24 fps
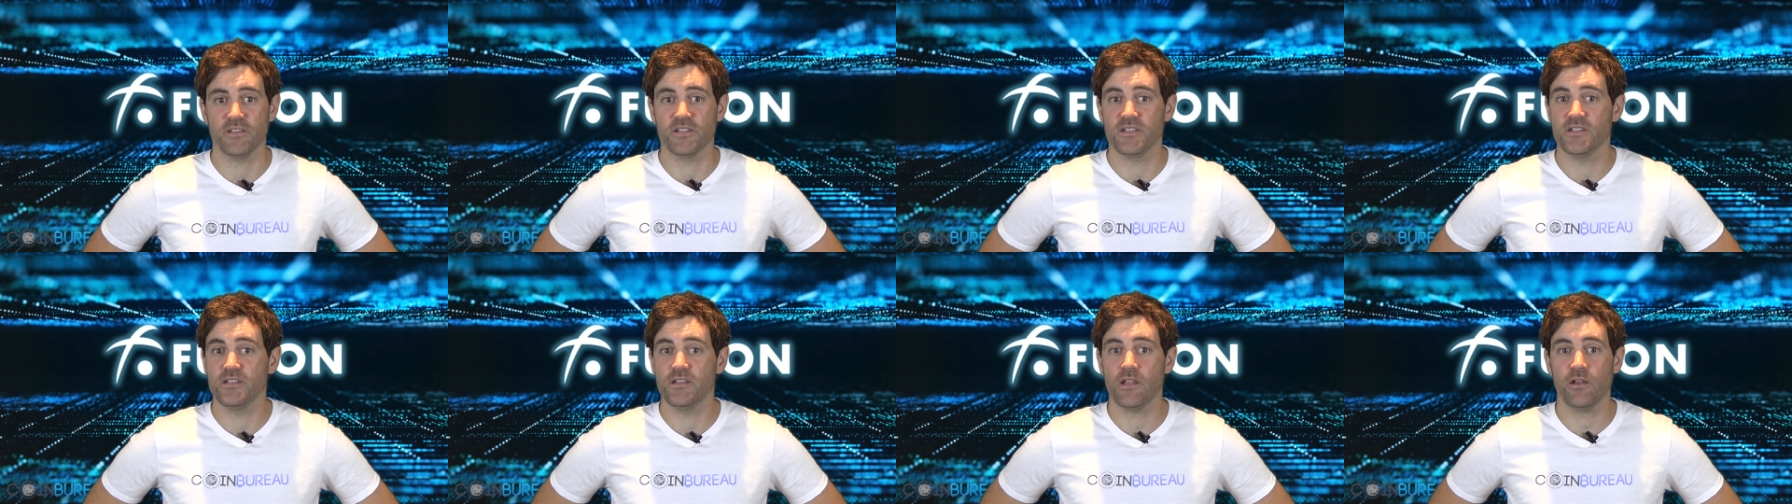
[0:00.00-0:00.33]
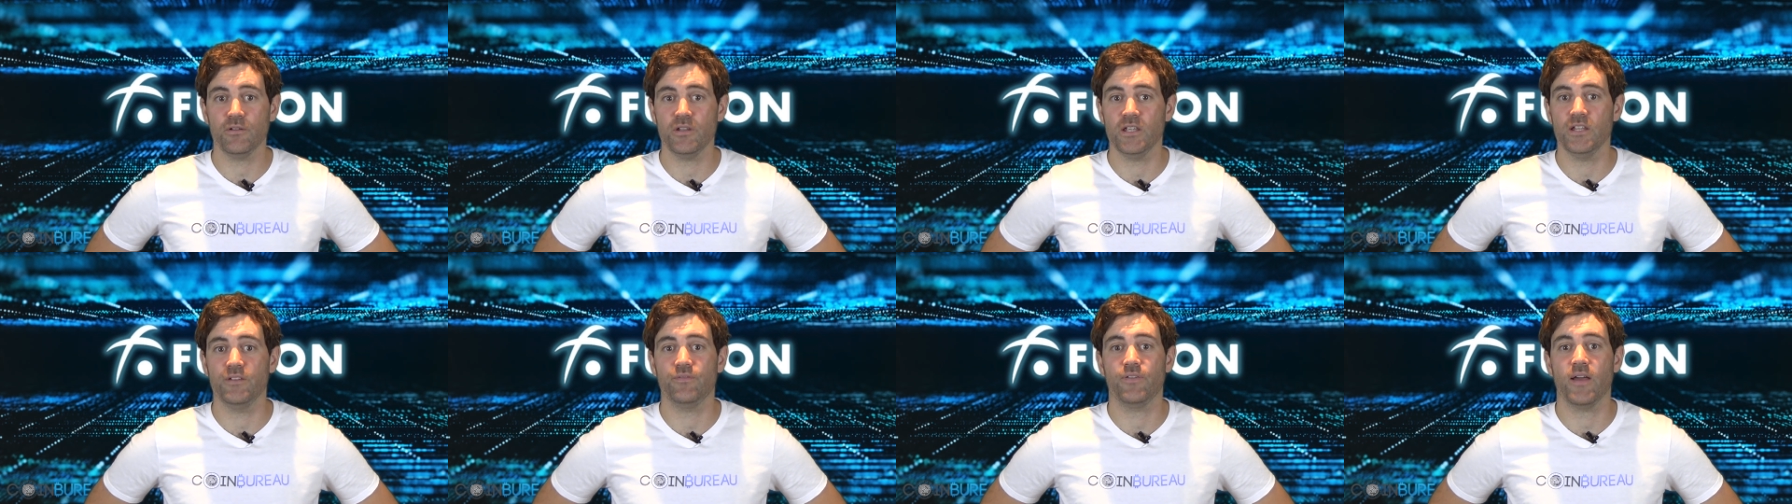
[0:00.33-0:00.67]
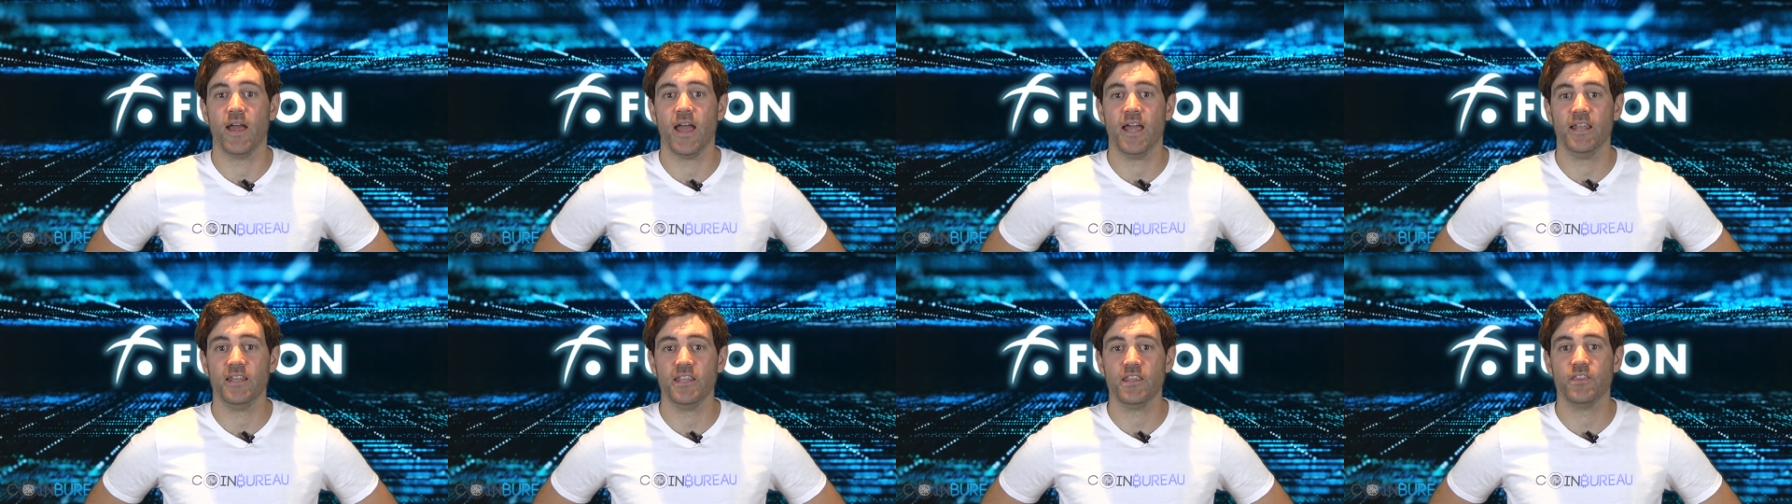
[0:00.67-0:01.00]
there's no need
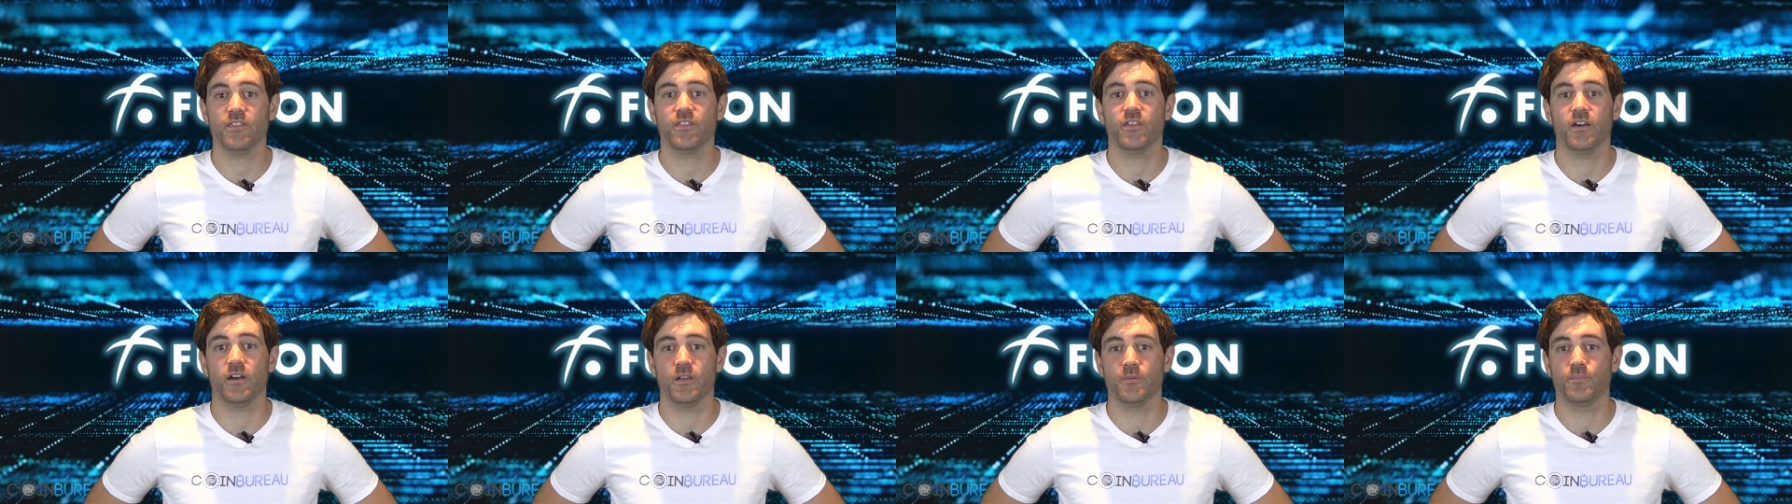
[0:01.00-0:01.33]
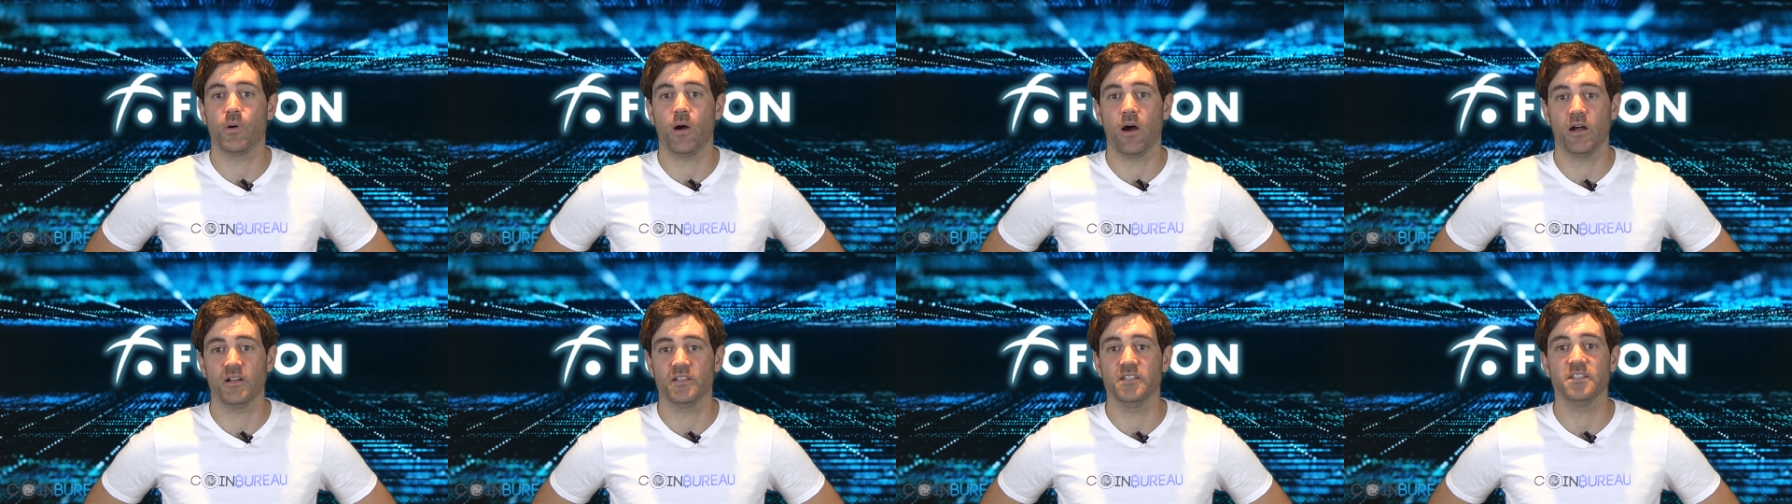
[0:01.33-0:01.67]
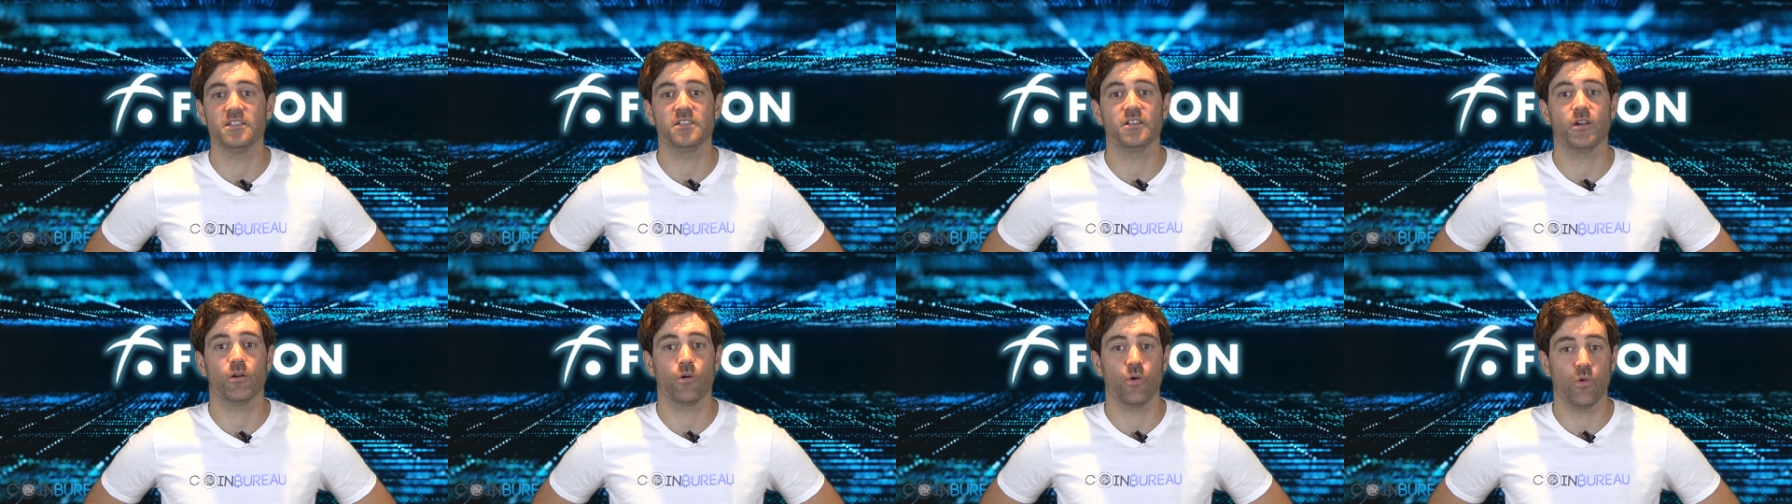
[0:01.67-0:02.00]
for any third
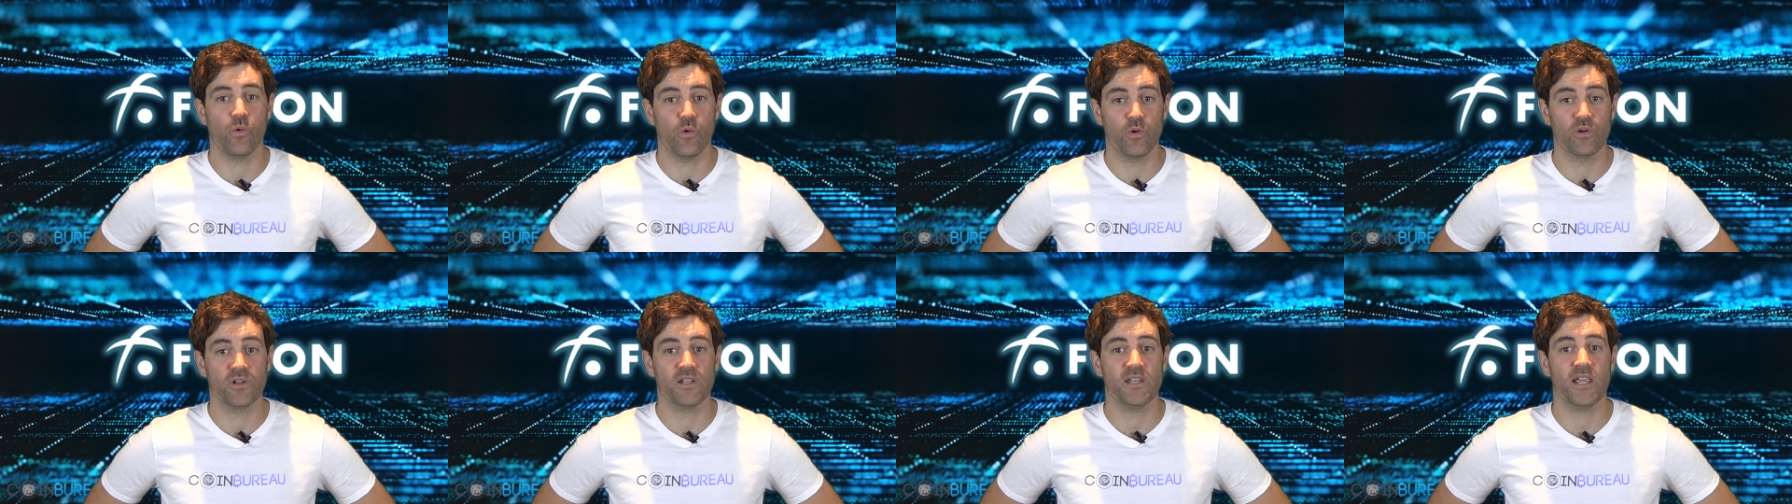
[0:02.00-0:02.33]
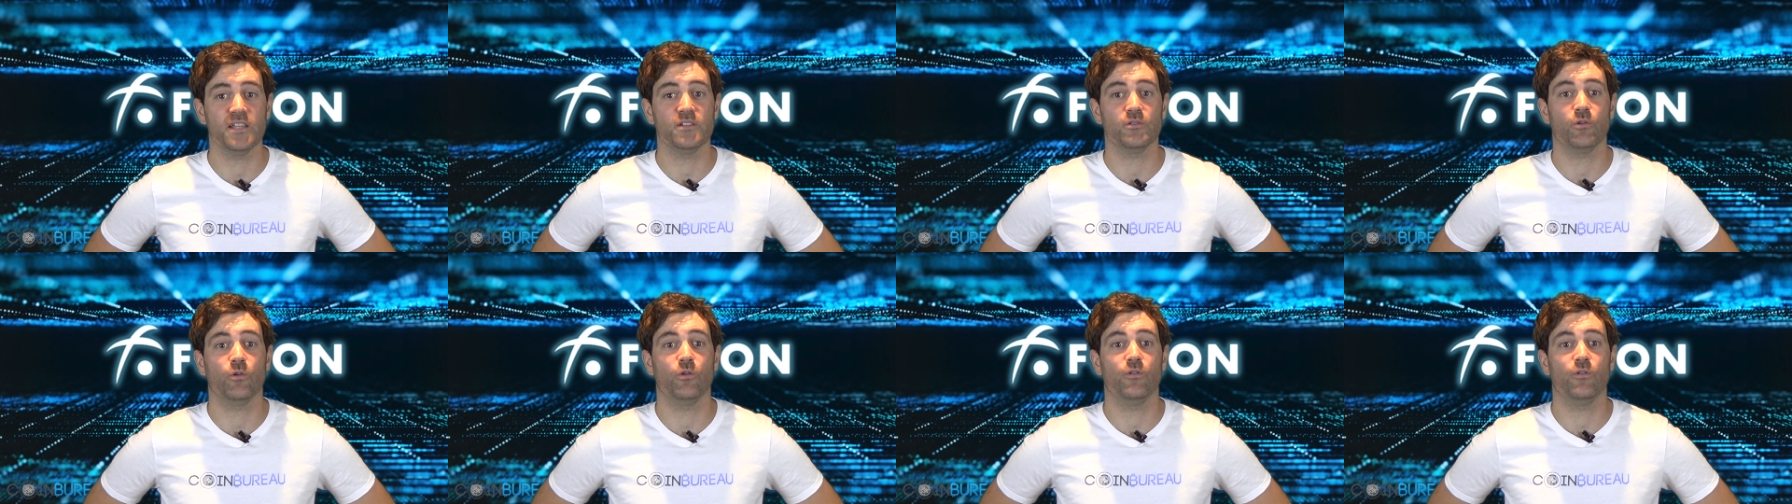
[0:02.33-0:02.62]
parties to coordinate